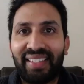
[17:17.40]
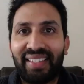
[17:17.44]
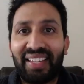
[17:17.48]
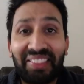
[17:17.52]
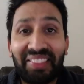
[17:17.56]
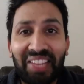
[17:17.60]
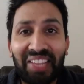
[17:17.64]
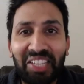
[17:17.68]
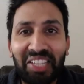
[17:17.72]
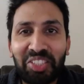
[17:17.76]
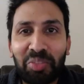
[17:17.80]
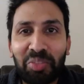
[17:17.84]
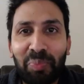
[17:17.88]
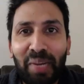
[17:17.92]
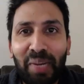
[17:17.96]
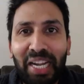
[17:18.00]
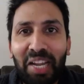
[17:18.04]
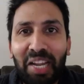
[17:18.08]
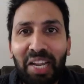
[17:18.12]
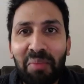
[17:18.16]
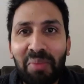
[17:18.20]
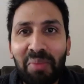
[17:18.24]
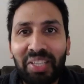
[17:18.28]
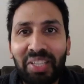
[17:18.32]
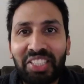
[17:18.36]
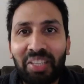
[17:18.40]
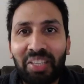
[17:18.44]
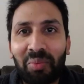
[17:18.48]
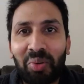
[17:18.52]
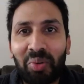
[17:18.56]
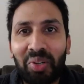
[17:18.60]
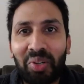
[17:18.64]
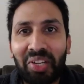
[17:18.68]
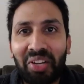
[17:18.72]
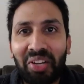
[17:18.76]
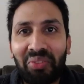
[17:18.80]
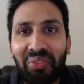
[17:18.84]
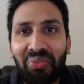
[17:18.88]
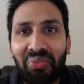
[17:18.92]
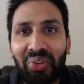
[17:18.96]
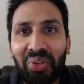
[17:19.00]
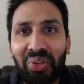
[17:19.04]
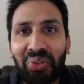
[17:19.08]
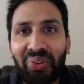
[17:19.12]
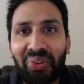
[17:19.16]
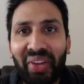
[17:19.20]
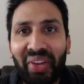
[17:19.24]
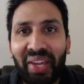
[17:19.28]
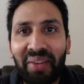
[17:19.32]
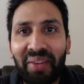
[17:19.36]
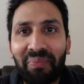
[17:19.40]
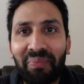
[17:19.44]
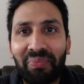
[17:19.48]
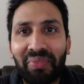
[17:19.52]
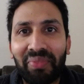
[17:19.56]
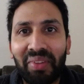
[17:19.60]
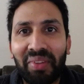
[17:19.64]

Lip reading: That's pretty much about it for today.